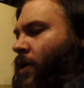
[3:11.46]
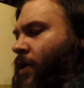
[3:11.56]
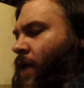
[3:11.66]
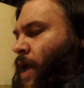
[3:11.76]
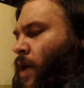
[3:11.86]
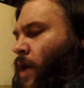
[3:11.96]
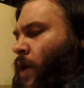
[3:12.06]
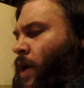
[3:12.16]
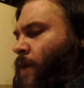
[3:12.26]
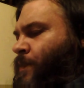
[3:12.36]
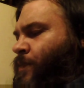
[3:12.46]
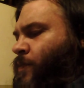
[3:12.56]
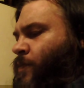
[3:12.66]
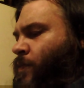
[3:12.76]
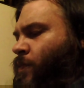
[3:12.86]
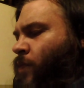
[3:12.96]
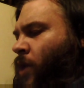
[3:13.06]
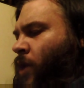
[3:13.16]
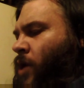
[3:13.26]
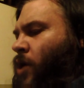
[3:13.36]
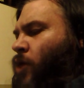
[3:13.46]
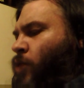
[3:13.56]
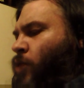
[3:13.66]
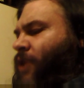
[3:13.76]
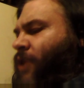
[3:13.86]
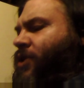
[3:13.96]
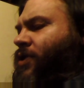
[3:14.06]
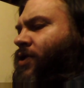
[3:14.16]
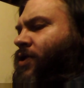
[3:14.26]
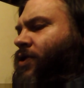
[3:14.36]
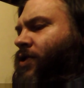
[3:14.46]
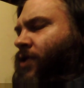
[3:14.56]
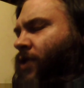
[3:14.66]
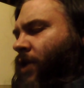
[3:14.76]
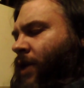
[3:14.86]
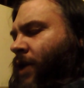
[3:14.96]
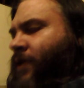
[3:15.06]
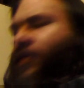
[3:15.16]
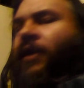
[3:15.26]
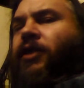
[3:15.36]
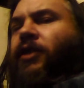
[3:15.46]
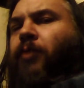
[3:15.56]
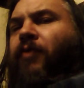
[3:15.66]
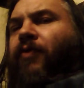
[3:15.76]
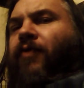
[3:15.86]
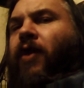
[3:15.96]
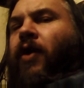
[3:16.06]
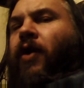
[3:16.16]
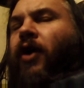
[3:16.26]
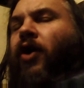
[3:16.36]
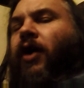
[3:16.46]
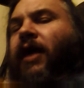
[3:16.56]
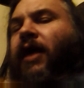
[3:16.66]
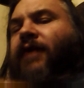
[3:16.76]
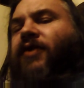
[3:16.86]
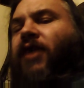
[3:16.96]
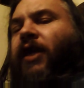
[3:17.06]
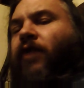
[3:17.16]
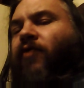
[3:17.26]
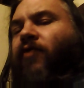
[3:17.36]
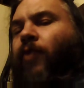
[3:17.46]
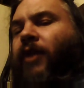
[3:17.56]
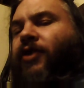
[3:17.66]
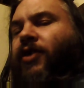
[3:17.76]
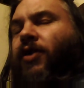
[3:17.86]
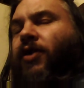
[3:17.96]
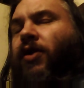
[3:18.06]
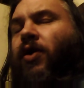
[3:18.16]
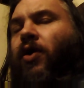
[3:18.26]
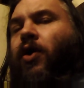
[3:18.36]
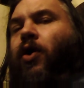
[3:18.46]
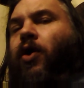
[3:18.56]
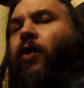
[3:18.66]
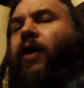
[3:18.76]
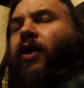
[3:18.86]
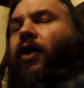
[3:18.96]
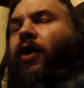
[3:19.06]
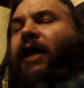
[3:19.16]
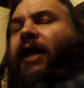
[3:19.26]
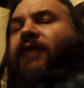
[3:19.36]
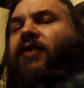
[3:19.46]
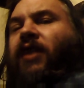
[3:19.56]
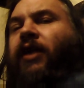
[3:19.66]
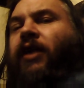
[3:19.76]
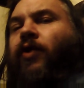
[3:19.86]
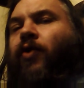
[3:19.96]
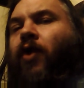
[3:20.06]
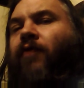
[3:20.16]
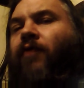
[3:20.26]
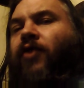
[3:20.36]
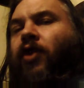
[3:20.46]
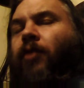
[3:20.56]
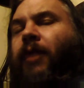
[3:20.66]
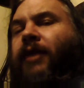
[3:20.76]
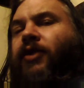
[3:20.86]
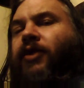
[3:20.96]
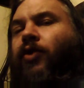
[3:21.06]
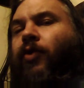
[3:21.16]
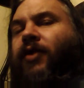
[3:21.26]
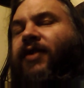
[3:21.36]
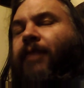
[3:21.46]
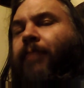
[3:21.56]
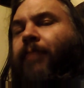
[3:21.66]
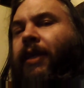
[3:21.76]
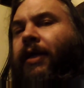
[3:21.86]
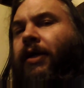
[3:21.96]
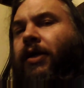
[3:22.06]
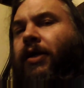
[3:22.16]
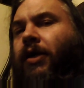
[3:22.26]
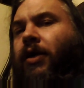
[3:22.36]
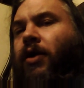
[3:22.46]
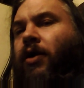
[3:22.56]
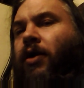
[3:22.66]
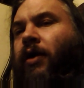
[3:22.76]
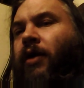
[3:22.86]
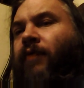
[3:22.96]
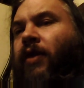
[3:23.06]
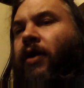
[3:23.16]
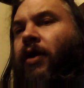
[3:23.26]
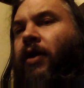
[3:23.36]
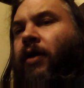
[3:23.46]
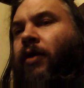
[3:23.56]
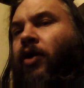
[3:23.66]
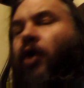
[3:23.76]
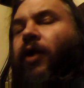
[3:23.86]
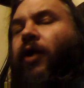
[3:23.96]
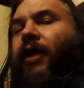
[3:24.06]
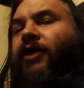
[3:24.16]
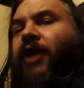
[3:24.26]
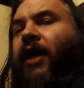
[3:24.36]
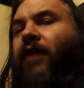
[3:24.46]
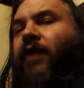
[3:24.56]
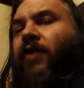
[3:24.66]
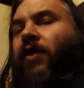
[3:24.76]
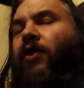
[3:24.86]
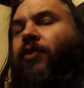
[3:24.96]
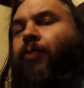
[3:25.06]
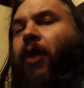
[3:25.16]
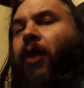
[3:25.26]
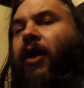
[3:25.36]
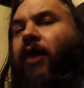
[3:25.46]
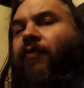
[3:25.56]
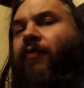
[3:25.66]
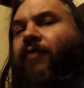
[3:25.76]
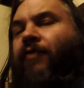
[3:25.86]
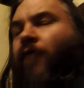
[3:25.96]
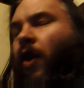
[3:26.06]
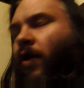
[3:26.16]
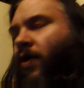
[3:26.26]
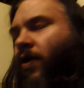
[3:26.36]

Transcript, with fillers: Now, um, religions, it's sensible for an iconoclastic leader of a religion or an iconoclastic leader of a denomination or an assembly, even a, a congregation head, to pray over their flock.